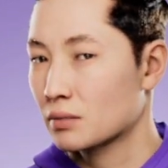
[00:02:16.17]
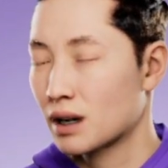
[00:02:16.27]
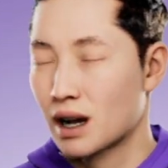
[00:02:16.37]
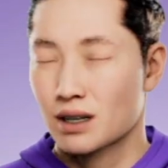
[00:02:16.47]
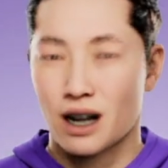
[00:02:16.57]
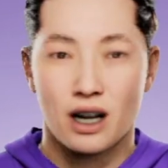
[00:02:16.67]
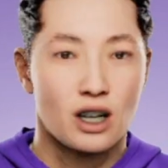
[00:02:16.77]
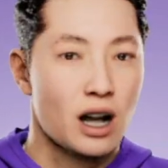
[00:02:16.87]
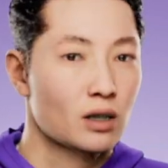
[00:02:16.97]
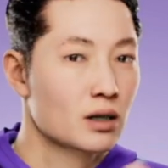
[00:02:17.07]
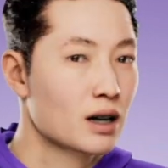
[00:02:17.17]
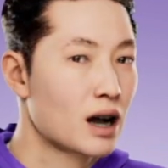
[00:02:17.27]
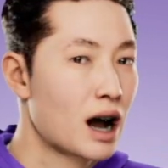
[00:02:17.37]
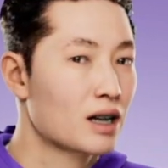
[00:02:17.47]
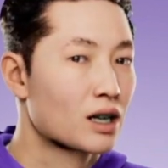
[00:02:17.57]
but I think generally
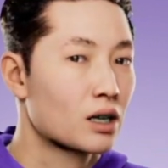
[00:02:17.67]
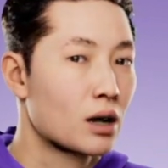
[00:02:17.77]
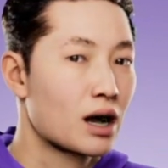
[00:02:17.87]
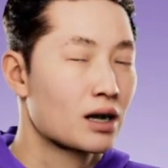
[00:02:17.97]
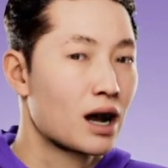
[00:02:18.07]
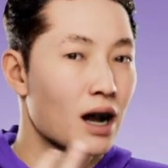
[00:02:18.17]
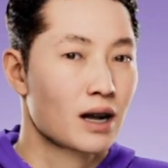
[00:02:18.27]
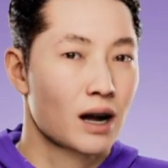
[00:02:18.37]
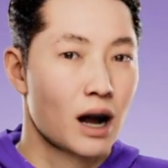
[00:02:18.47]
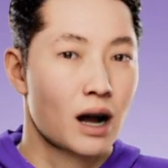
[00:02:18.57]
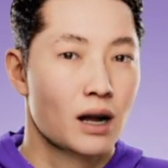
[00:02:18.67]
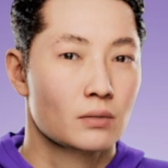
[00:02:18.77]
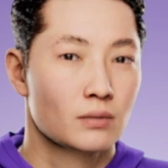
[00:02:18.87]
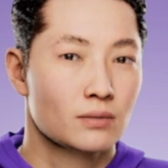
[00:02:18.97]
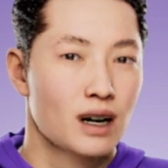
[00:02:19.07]
that's the way that,
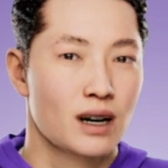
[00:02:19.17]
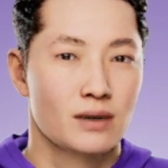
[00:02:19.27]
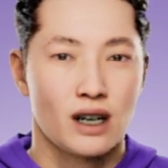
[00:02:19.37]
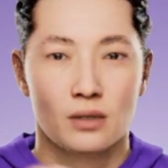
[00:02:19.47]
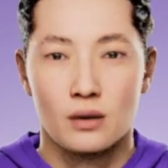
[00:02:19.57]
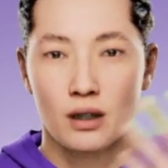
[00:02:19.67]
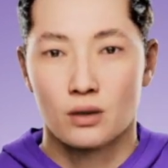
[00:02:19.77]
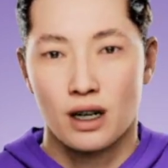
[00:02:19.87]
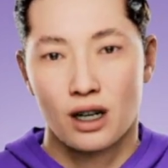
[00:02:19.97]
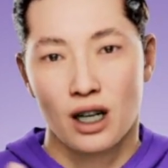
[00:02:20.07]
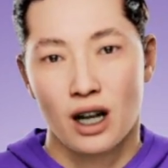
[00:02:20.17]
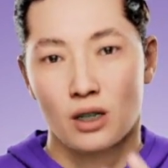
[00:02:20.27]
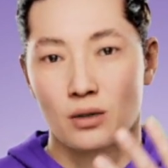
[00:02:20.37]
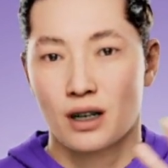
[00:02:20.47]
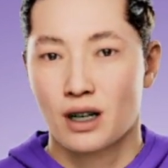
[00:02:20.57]
to give a smooth
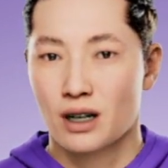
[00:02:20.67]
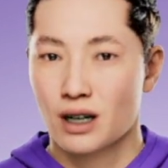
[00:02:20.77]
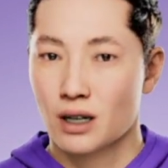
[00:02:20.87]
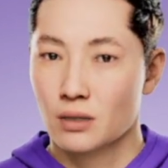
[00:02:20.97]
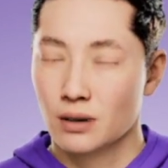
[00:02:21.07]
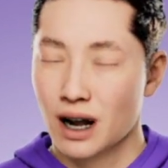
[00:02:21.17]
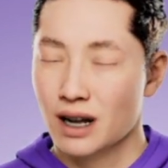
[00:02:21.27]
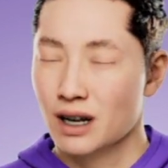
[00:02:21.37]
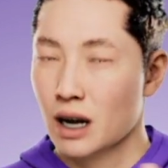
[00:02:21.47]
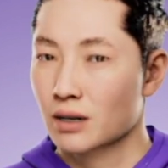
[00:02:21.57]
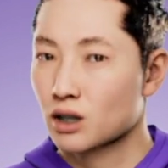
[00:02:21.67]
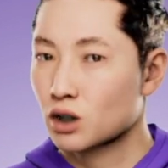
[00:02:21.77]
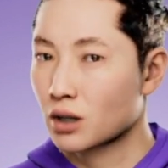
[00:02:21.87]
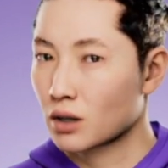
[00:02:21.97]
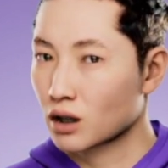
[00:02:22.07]
presentation with this system, that's how it's
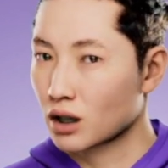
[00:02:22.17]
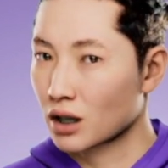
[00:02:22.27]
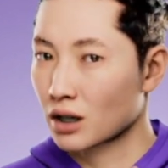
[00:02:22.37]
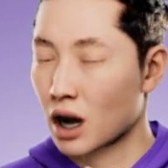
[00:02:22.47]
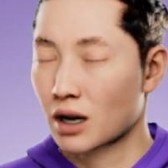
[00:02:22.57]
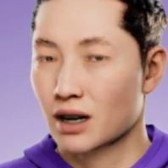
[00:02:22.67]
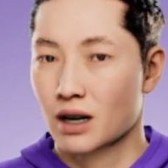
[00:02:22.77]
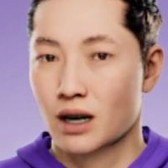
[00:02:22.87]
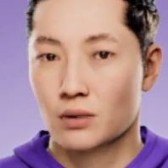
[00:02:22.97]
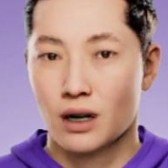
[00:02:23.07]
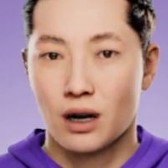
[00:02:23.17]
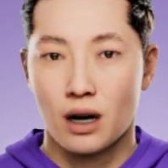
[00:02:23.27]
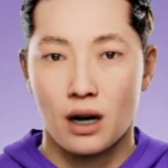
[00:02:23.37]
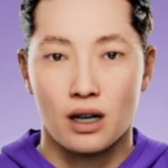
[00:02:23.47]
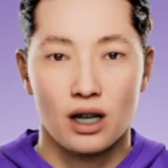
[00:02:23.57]
working. We're just going to constantly be
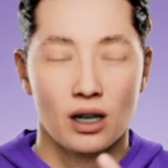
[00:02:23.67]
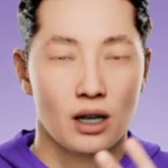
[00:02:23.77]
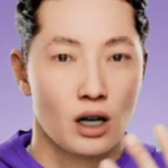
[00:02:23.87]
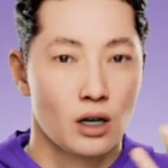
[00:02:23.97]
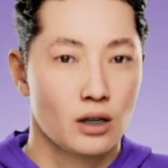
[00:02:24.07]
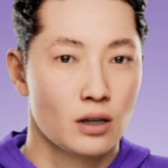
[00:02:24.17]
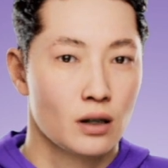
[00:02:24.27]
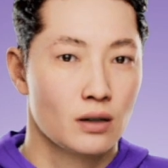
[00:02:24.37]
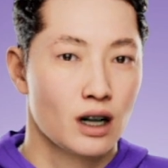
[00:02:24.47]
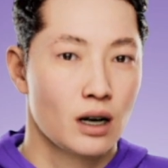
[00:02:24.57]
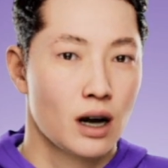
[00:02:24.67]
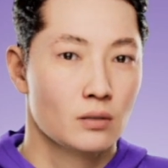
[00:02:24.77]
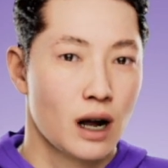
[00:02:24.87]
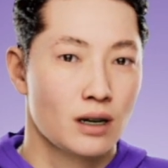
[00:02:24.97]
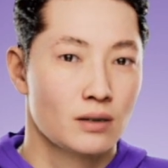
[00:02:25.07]
slowly moving our
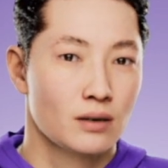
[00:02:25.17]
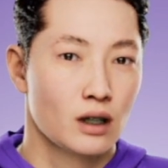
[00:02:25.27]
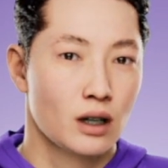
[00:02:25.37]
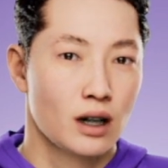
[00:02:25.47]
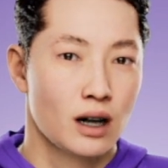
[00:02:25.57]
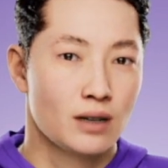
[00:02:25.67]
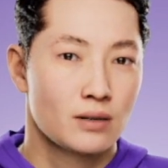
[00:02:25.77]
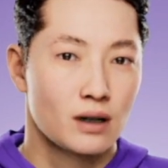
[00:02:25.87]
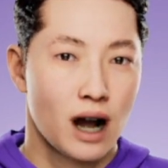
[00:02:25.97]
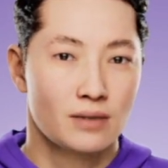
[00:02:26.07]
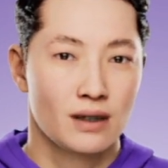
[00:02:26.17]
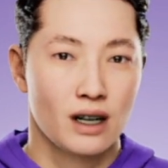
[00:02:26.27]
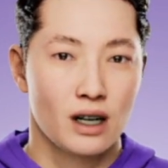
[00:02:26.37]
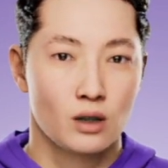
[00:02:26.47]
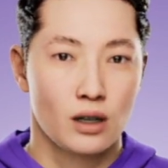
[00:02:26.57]
head back and forth, and then for
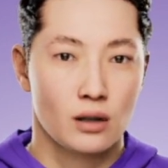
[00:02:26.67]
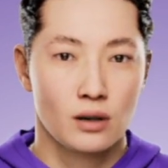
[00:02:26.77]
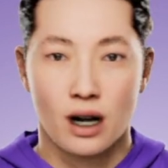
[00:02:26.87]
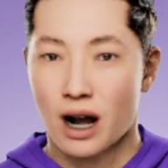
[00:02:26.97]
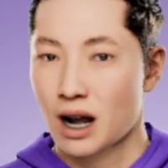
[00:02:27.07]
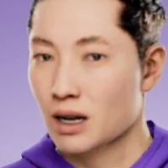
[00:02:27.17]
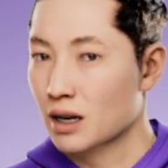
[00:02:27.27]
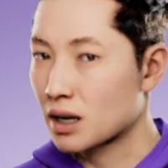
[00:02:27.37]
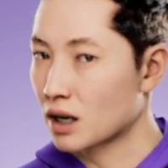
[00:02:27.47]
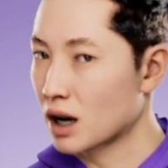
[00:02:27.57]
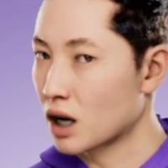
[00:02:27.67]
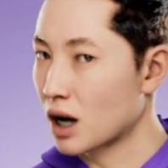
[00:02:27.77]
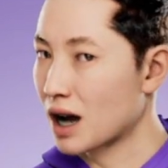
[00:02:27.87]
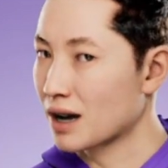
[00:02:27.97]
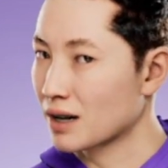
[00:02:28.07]
emphasis, we can move our head, then our
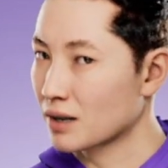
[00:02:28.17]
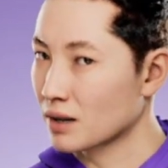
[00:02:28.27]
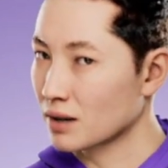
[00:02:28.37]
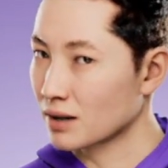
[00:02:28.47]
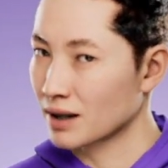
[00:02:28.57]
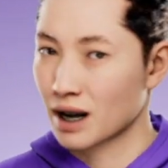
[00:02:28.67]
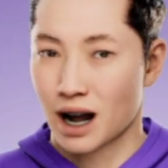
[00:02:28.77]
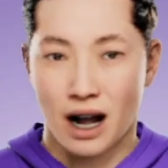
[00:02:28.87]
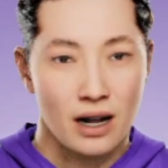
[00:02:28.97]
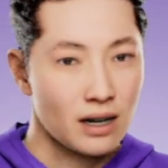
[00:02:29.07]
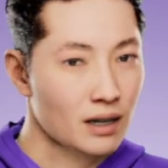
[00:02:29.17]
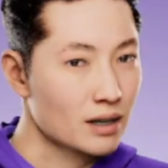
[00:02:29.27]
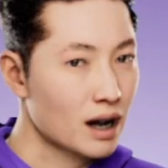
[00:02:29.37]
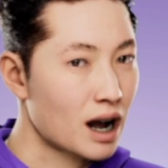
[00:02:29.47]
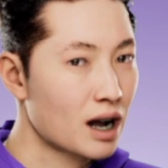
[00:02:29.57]
hands. Head,
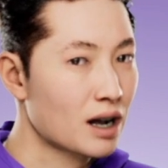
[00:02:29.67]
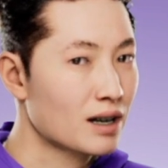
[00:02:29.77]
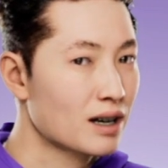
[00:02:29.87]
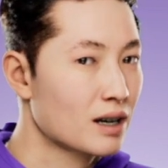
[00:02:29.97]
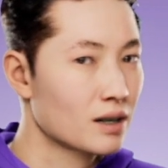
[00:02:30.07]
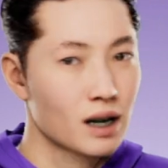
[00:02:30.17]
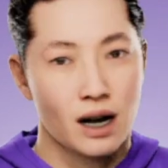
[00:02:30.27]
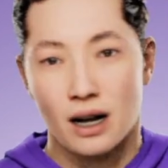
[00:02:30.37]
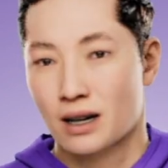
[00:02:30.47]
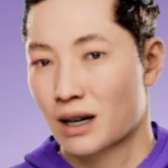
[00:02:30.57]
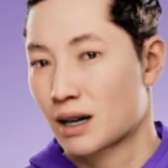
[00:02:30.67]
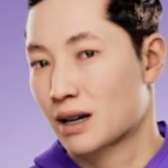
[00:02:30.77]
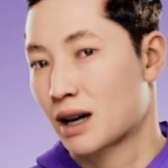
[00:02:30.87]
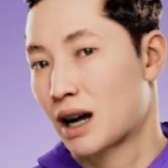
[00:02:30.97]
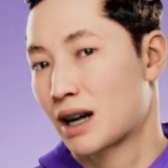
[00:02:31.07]
hands, head,
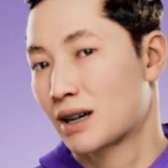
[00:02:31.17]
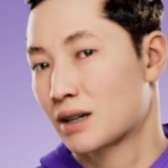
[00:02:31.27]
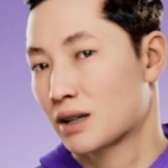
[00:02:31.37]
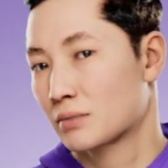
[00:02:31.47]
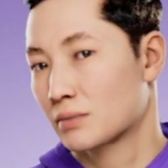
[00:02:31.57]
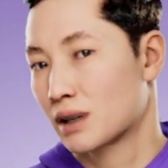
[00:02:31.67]
hands.